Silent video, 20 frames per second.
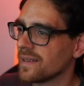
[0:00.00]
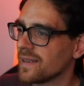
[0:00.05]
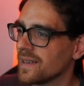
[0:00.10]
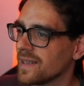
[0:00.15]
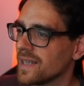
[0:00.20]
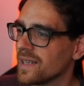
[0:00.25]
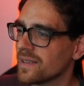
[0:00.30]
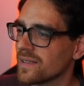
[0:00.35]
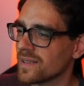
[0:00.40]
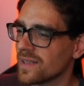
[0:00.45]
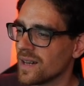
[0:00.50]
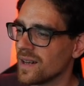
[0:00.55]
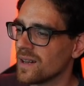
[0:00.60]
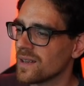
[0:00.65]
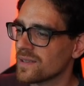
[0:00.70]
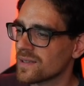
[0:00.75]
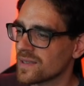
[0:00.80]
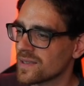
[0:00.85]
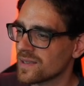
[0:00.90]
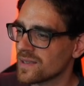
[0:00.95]
Here it
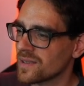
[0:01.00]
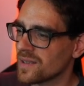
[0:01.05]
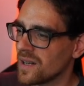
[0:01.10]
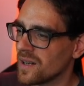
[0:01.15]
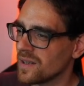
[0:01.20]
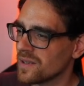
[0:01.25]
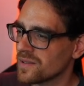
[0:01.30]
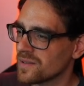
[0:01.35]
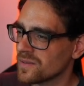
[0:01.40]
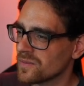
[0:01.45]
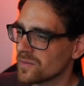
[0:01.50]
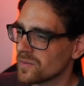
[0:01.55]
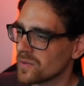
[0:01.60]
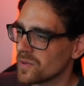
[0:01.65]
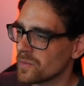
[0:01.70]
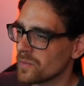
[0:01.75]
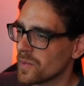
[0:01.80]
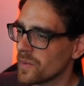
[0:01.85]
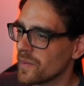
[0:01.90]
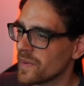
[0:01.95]
asks us for
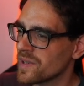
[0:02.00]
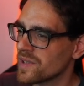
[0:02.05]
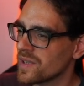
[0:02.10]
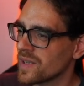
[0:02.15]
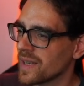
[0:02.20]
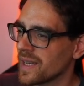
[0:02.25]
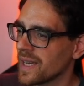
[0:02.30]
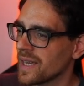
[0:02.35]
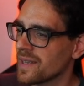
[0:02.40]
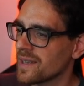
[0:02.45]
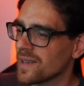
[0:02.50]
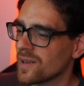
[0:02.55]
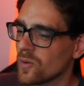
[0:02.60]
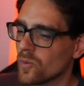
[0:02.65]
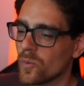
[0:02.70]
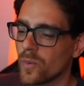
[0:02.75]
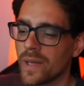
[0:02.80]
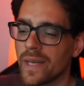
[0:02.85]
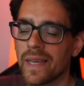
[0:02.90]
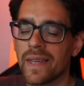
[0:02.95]
permission again.
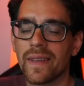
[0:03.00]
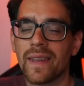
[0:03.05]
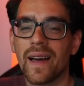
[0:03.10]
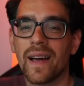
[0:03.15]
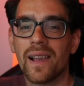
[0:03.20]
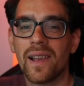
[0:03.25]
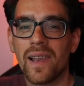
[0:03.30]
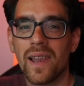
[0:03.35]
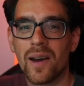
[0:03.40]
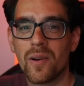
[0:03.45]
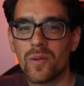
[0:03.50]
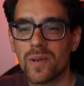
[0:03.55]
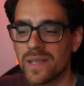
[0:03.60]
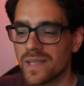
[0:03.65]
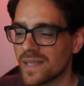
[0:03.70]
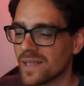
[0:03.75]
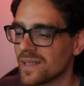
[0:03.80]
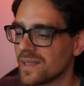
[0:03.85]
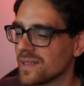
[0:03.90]
We can allow it,